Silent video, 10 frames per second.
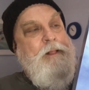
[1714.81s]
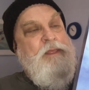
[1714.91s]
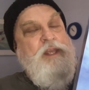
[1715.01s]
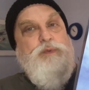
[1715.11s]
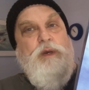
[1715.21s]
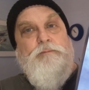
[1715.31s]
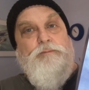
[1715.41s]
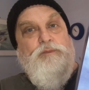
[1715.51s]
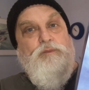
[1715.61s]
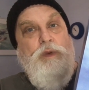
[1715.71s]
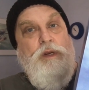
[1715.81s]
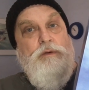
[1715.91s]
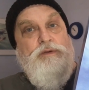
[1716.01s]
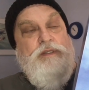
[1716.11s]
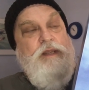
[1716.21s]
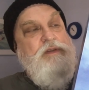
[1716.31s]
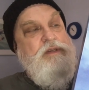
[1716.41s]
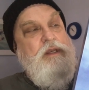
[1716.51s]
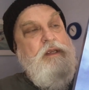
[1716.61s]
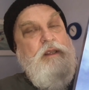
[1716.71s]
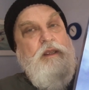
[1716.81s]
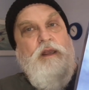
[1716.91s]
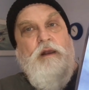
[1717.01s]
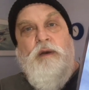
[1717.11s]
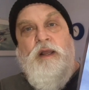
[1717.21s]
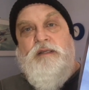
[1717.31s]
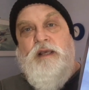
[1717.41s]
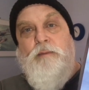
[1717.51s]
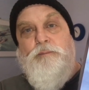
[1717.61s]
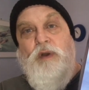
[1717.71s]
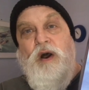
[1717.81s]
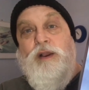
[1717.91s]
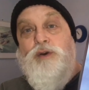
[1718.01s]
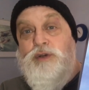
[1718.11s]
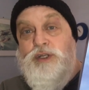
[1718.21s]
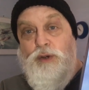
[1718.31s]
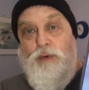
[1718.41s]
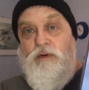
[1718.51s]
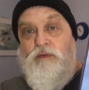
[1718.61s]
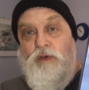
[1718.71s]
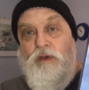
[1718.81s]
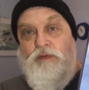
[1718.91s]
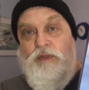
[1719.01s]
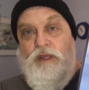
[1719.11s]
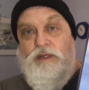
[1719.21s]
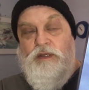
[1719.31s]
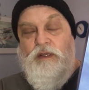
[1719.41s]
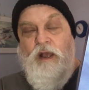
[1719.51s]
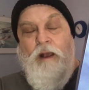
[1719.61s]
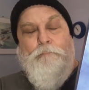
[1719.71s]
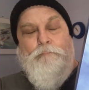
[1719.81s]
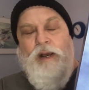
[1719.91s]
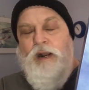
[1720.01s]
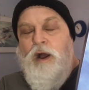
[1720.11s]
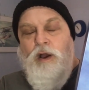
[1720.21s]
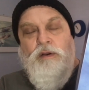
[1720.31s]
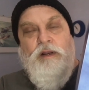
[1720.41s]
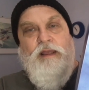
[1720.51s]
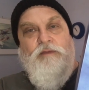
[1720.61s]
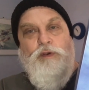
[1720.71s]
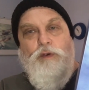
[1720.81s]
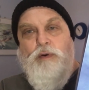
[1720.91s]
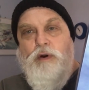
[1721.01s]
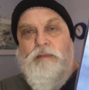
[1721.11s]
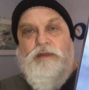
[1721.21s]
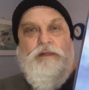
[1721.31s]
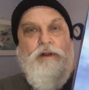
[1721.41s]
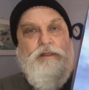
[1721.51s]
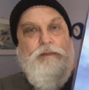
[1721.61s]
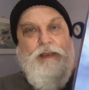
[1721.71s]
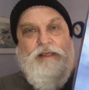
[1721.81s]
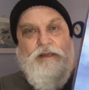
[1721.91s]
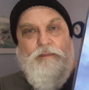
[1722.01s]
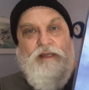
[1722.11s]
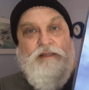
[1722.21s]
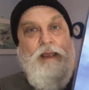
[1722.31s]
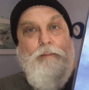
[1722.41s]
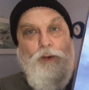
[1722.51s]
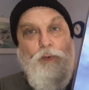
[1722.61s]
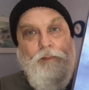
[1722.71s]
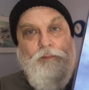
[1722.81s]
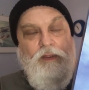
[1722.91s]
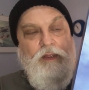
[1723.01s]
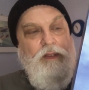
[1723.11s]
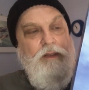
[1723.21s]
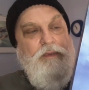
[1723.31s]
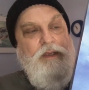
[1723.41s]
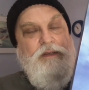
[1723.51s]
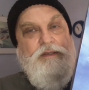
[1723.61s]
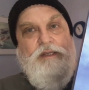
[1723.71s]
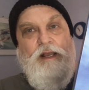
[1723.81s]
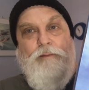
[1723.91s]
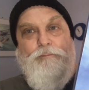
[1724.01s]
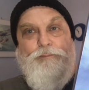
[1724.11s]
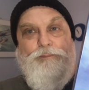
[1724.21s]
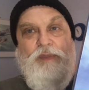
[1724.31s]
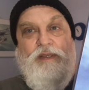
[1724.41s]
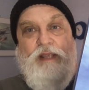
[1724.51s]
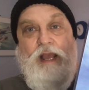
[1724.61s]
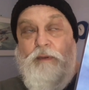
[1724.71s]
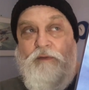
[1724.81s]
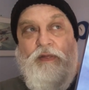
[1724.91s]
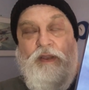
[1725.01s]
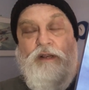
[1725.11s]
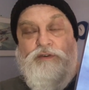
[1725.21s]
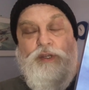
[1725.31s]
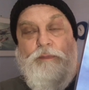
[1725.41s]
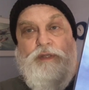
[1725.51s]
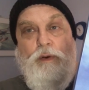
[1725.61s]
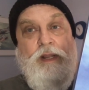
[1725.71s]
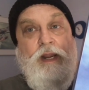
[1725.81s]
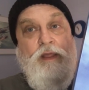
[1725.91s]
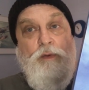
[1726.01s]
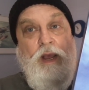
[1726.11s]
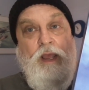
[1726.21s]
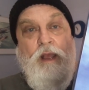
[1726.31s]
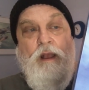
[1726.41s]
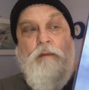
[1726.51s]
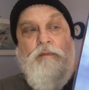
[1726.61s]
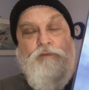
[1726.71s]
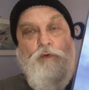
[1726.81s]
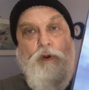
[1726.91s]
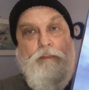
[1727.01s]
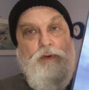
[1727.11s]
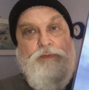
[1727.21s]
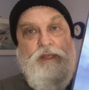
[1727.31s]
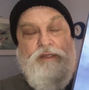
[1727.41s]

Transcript: This one, well, we'll just have to see. But I could do a review for this, but only if you promise not to pester me and say build it. Because there's a couple of other little ships I want to get out of the way before I build this.